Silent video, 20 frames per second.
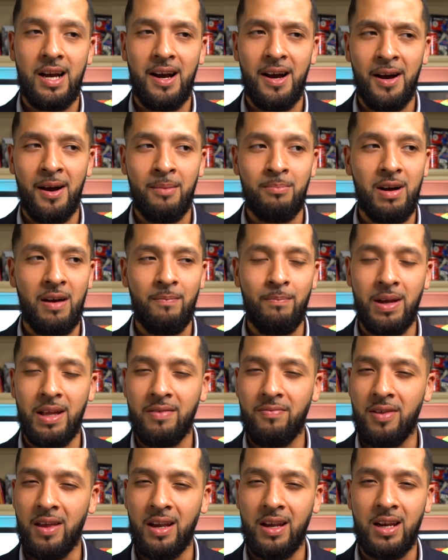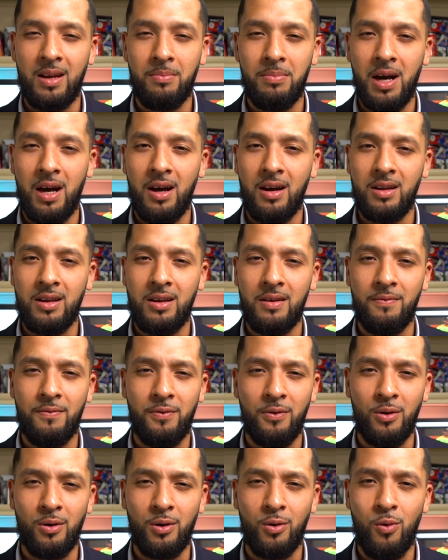I've been thinking about it
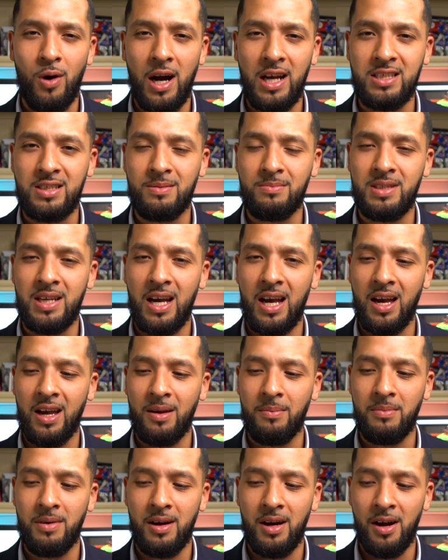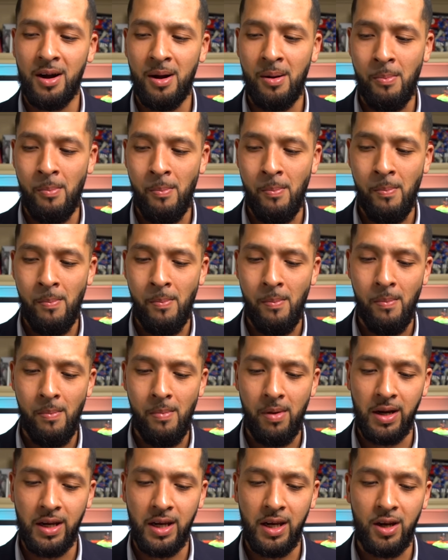for quite some time.
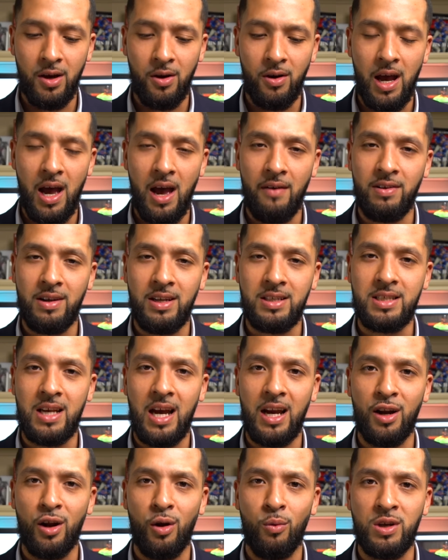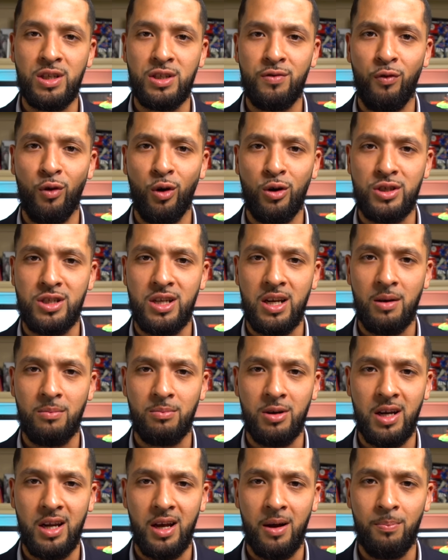You know, I haven't decided on which version I'm
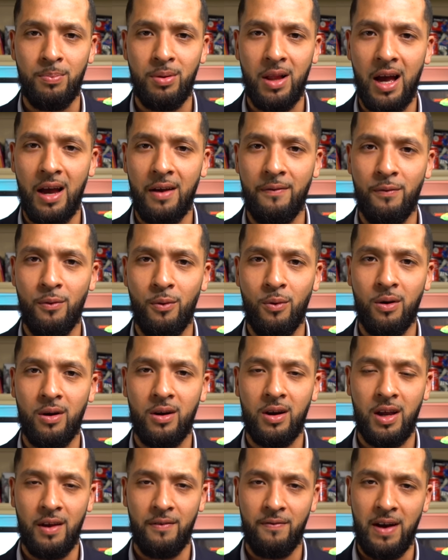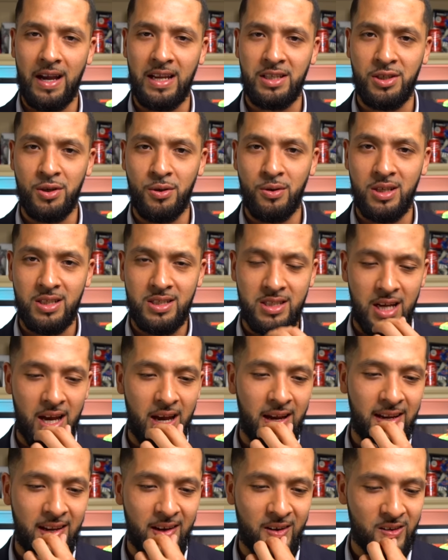gonna apply for. If I do
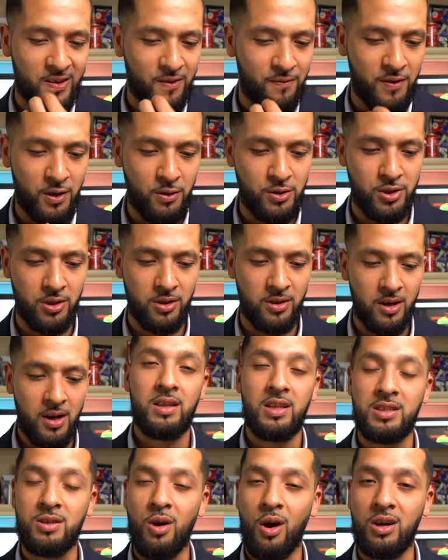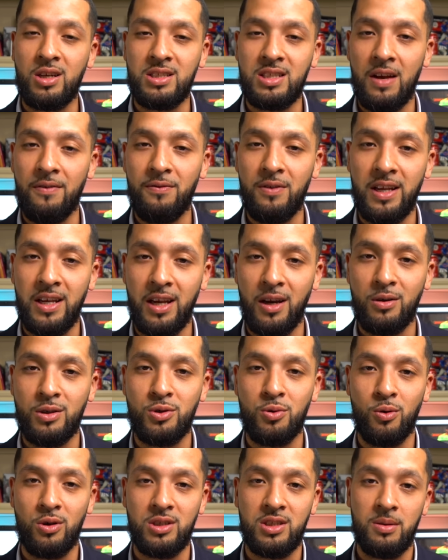decide here in the future, this card is definitely geared
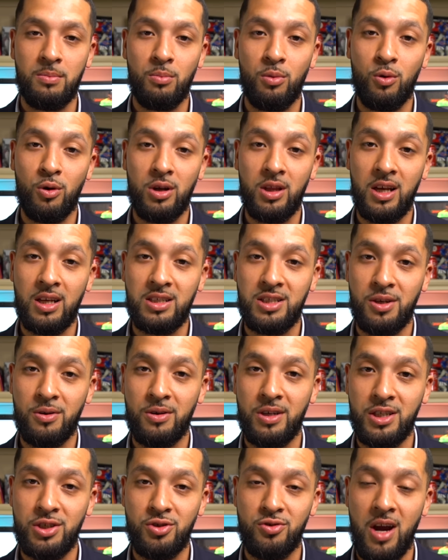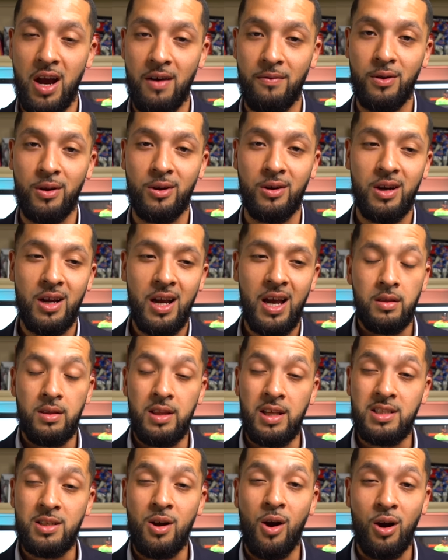towards the more luxurious traveler.
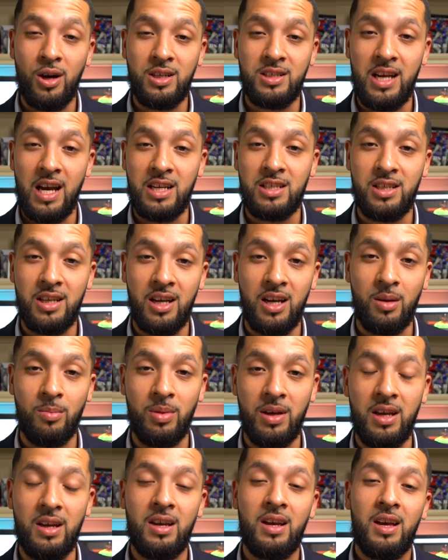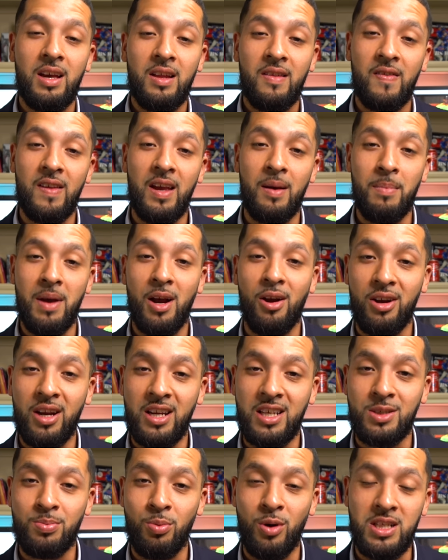This card is actually gonna be the American
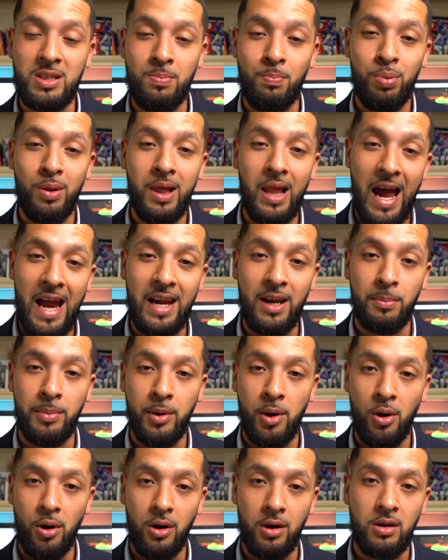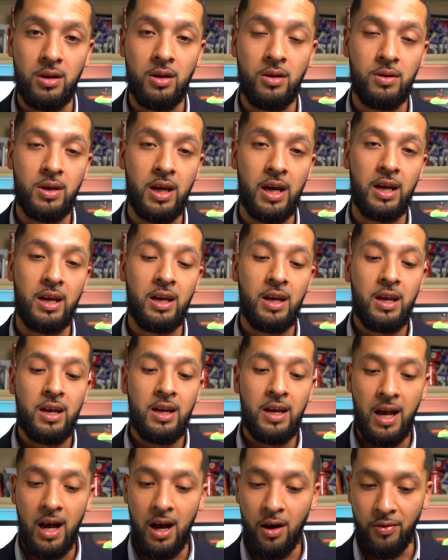Express Platinum card, okay?
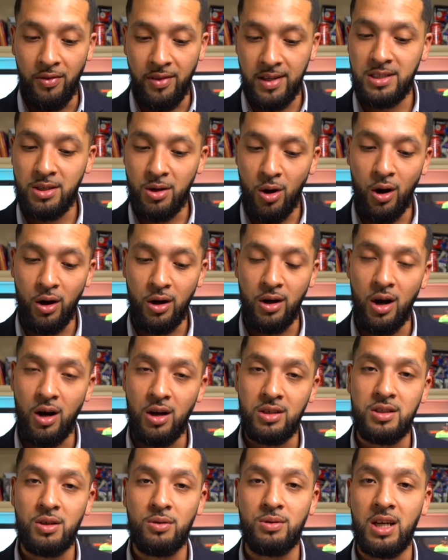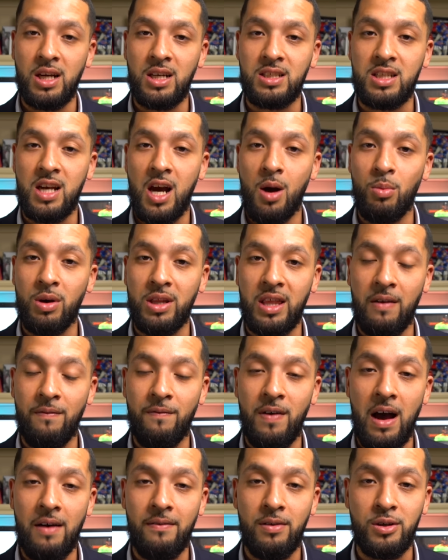Now, this card also does come with a
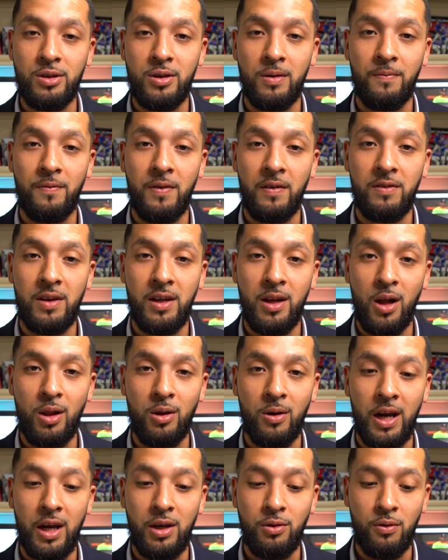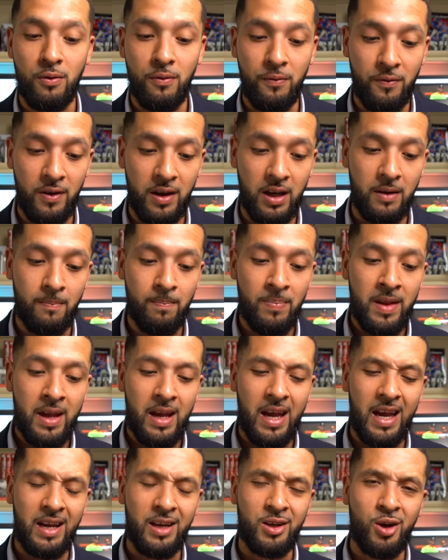$550 annual fee.
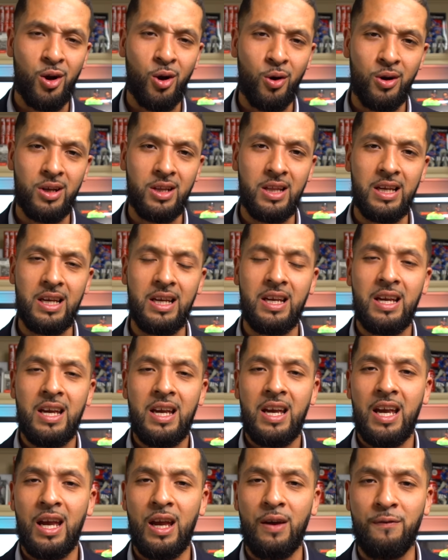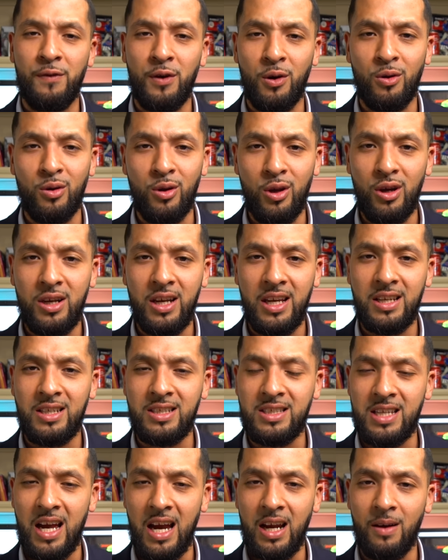And currently, if you're looking to
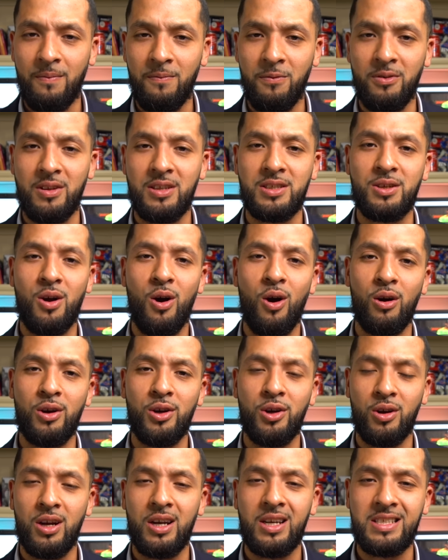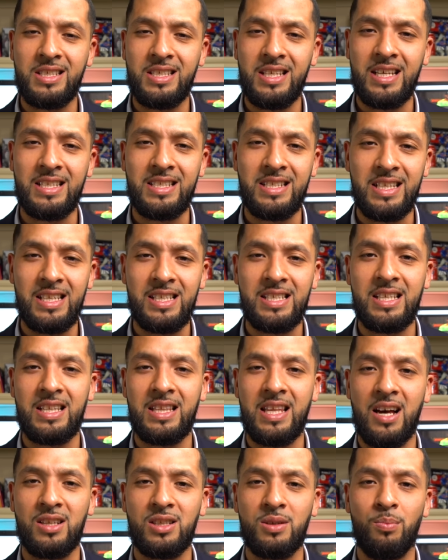sign up for this card, you're gonna see a
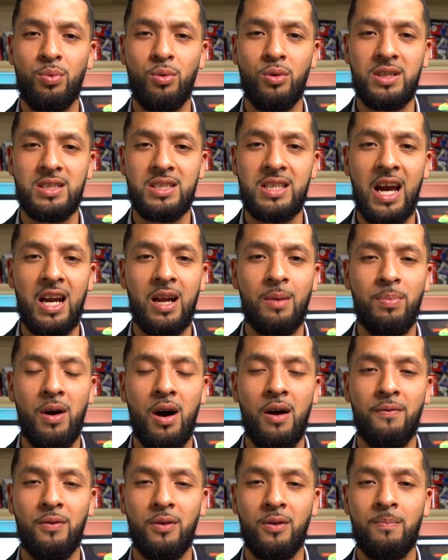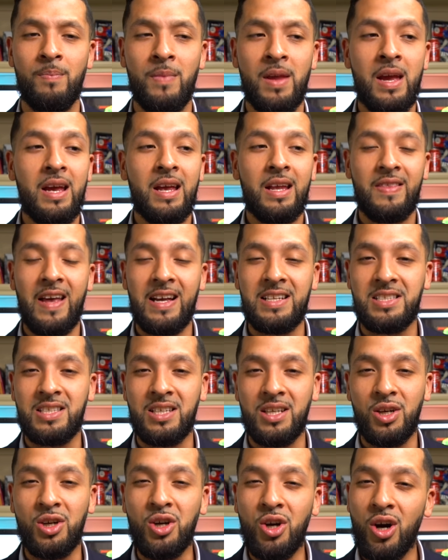60,000 point sign-up offer.
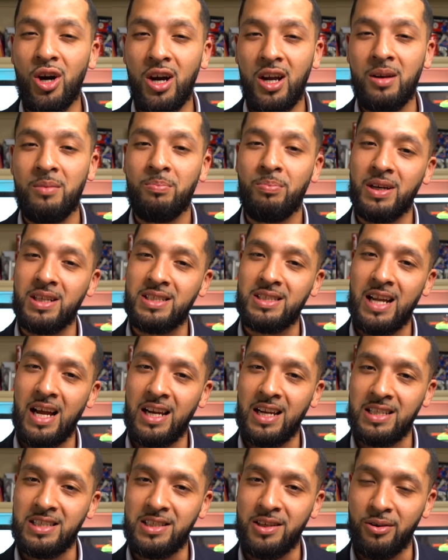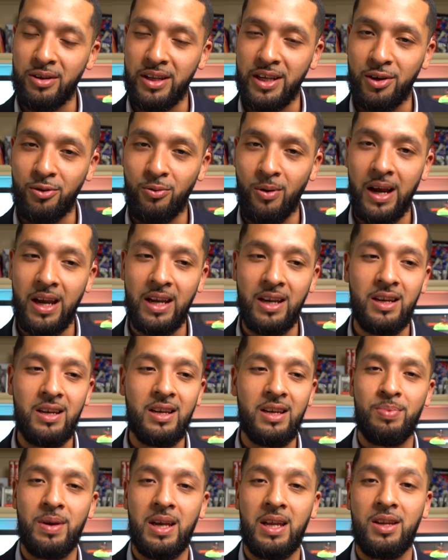That's good, but it's not necessarily great.
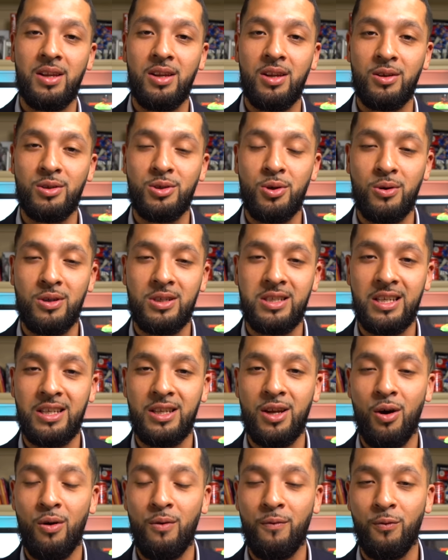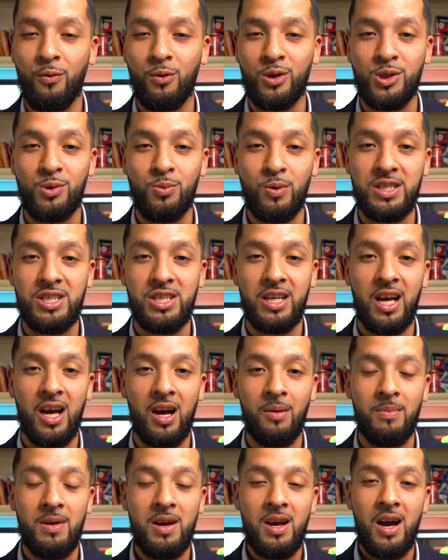Been notoriously known for switching
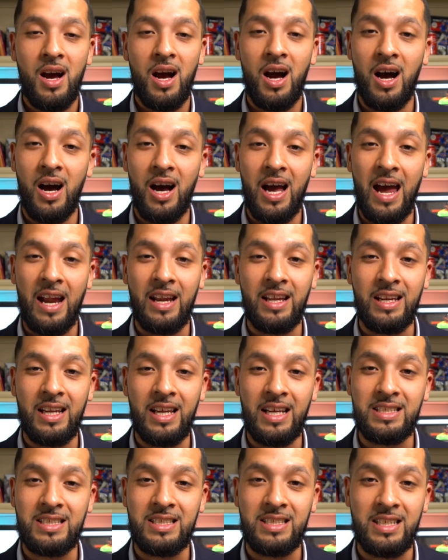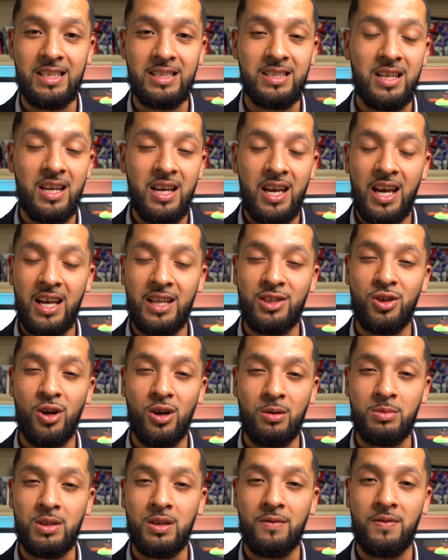up at an instance in
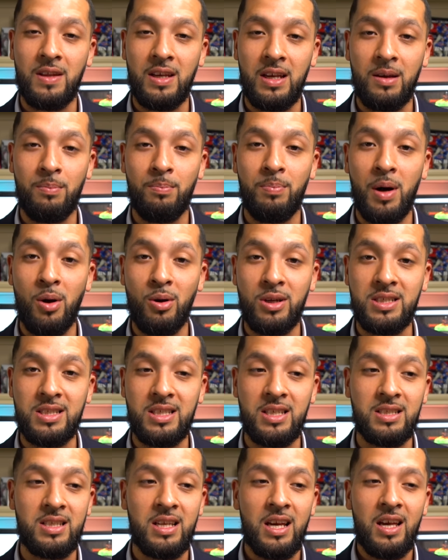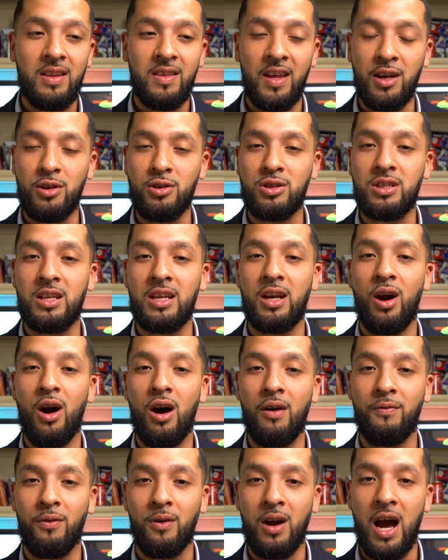terms of the bonuses. They usually
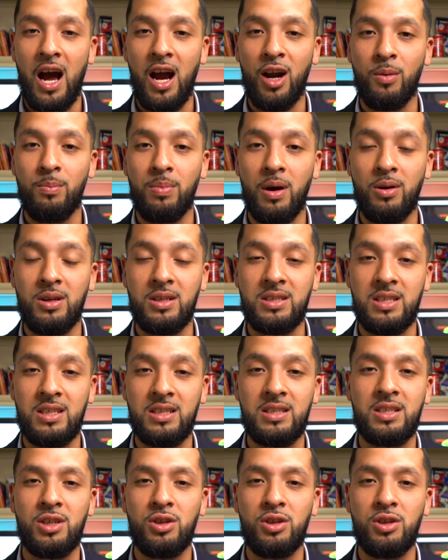offer higher bonuses.